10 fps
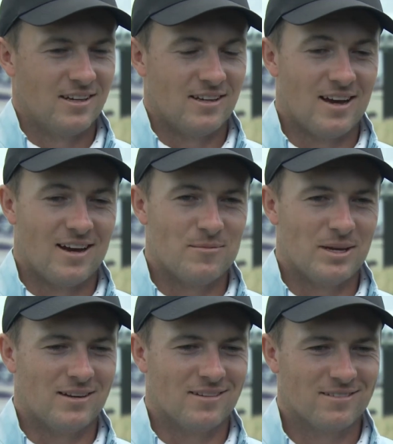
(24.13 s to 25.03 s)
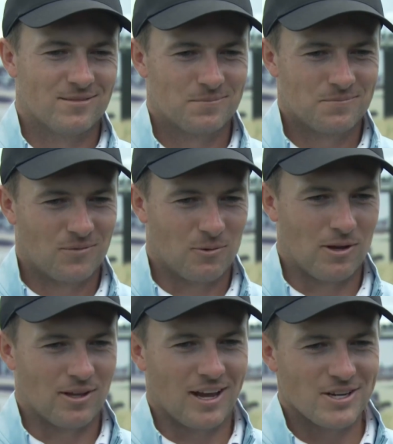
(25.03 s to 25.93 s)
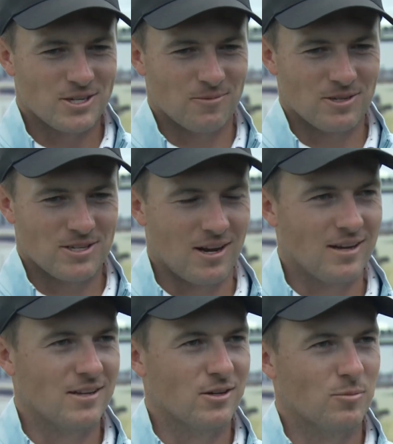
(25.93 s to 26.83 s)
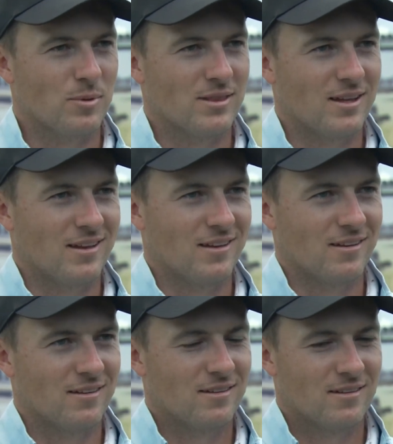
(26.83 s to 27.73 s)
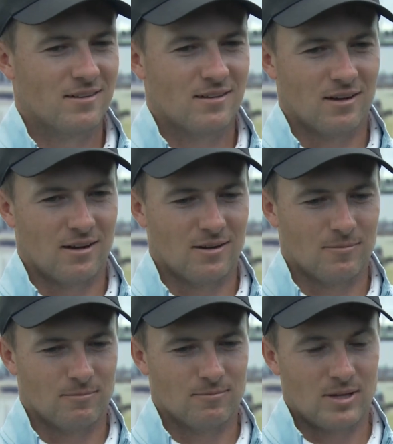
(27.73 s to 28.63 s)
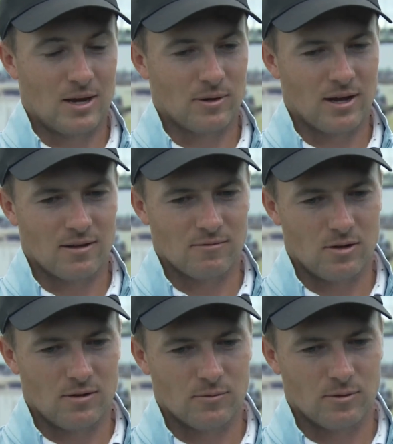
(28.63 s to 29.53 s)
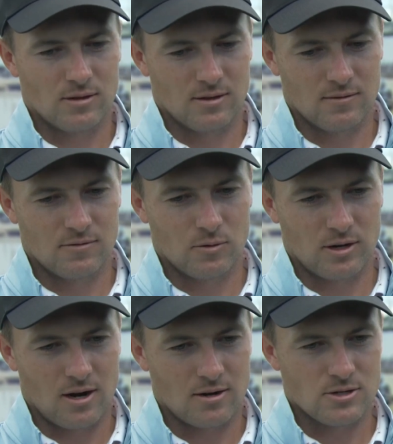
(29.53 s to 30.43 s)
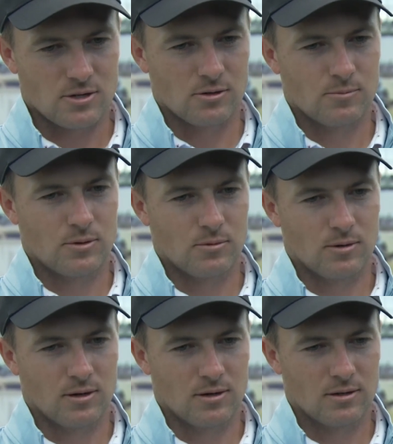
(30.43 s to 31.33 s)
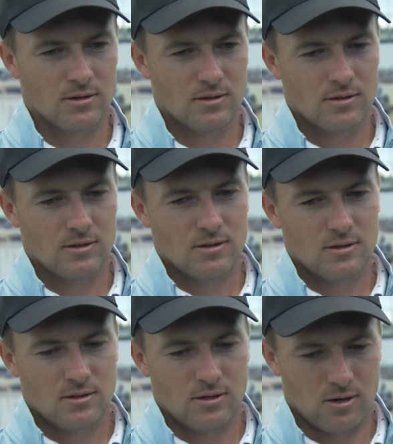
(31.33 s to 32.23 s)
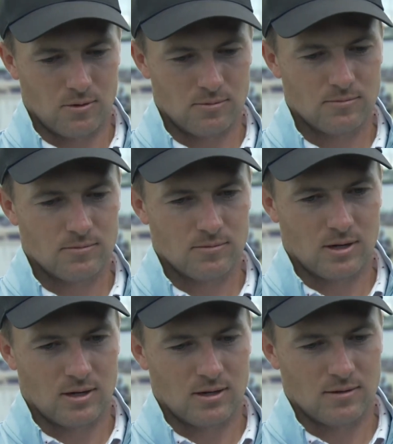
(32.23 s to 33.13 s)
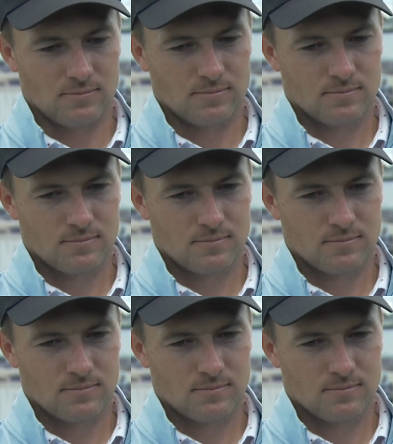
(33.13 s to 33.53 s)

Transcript: Yeah, I mean, relegation wasn't ideal, but then, um, yeah, we got involved with the 49ers group who were, you know, um,